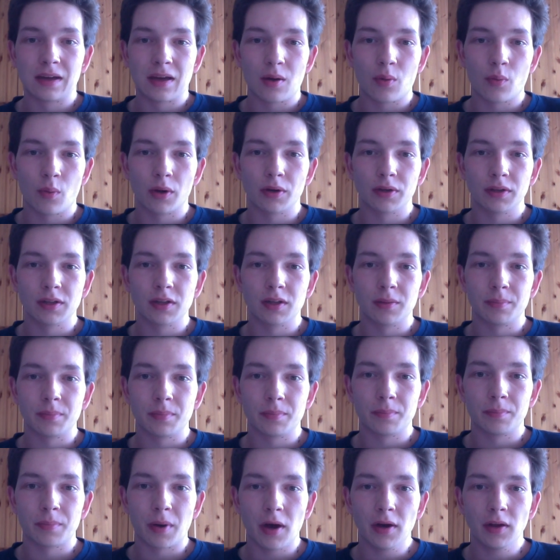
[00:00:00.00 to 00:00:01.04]
one club
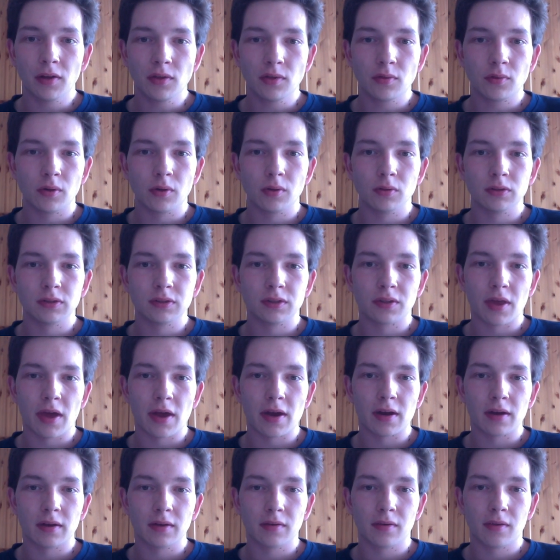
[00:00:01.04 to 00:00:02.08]
body throws, and
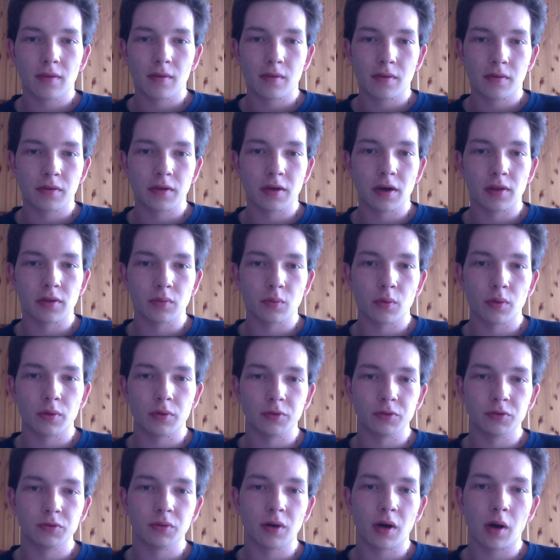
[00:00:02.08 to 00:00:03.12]
then the other 1
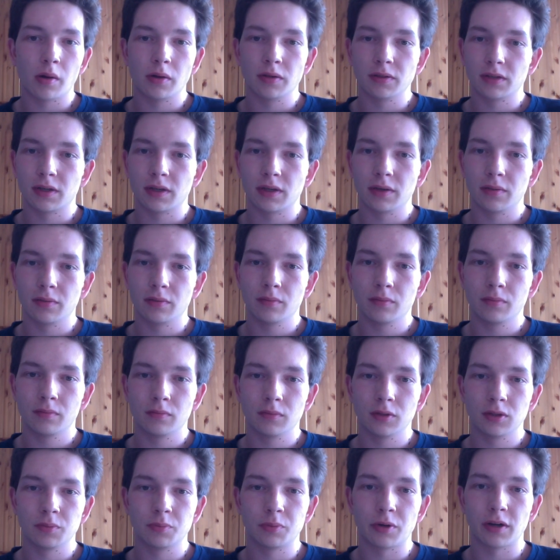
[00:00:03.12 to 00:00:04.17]
or 2 hours I
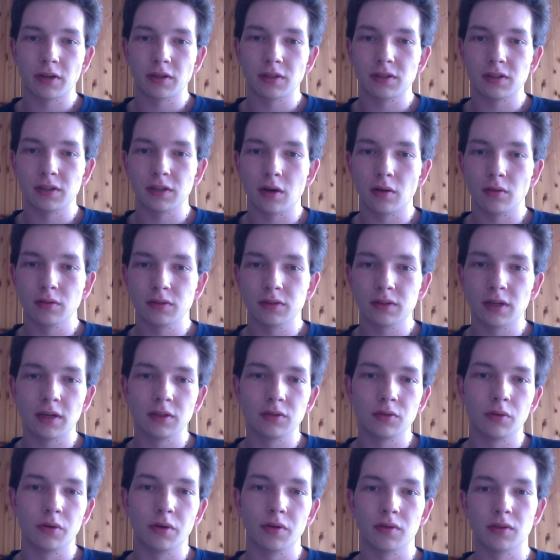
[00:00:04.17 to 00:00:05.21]
was practicing outside
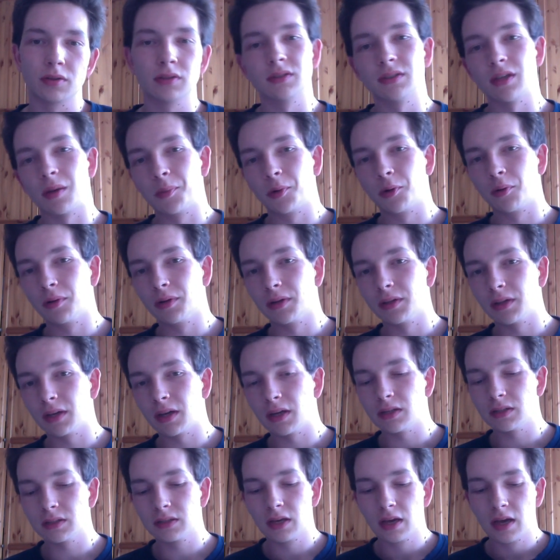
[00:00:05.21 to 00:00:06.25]
during the summer
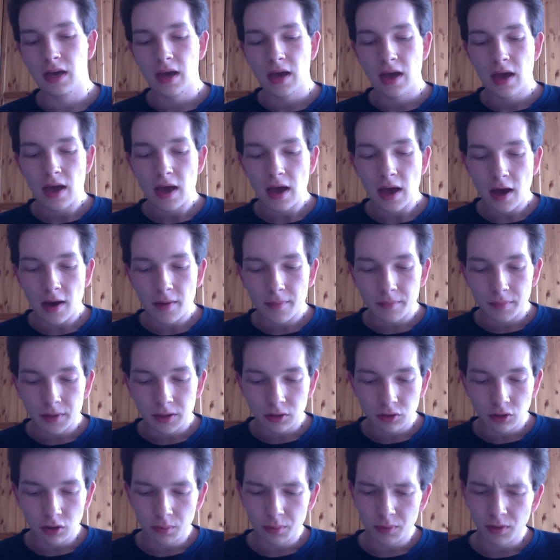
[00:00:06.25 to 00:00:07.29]
holidays.
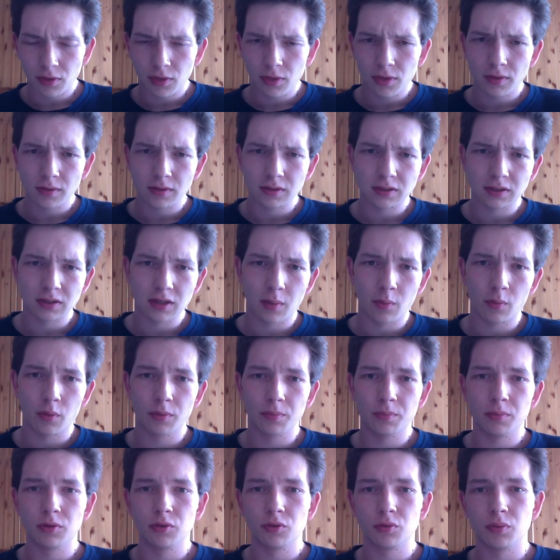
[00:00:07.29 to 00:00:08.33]
It took me
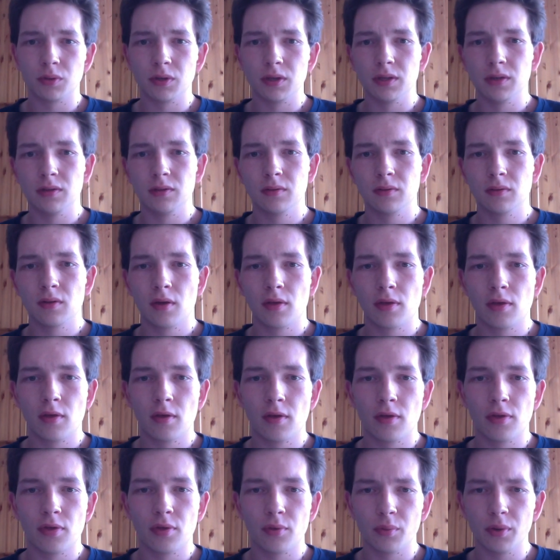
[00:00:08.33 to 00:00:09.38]
somewhat between
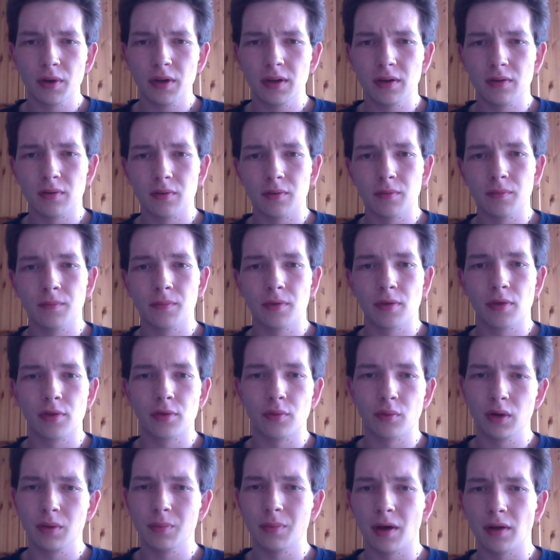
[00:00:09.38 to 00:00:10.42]
3
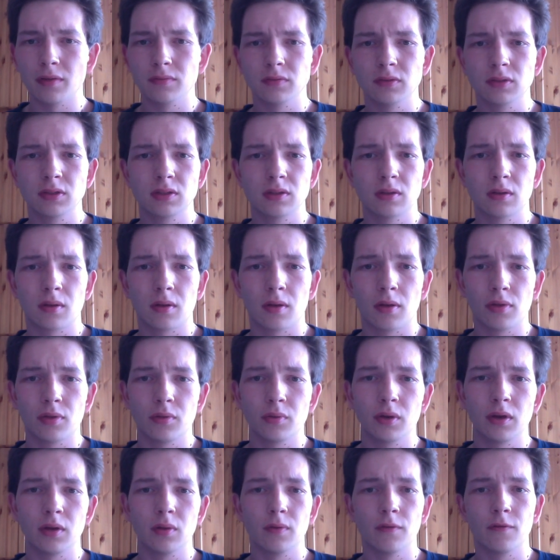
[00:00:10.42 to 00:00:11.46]
months,
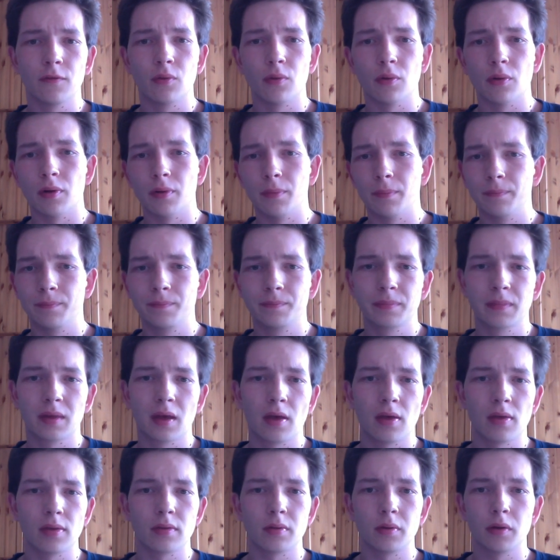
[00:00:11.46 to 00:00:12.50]
3 or
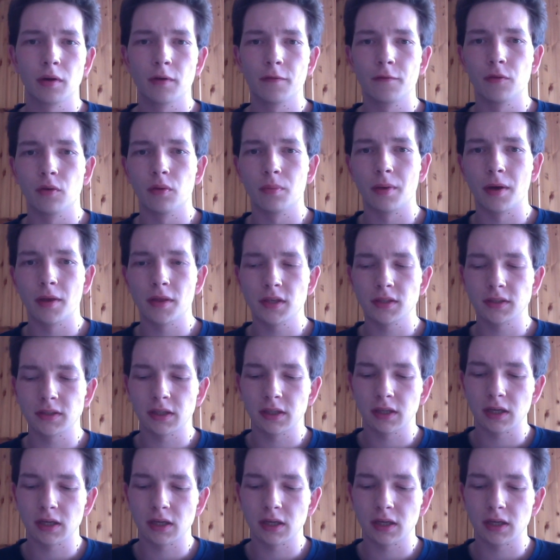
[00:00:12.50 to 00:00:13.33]
4 months, I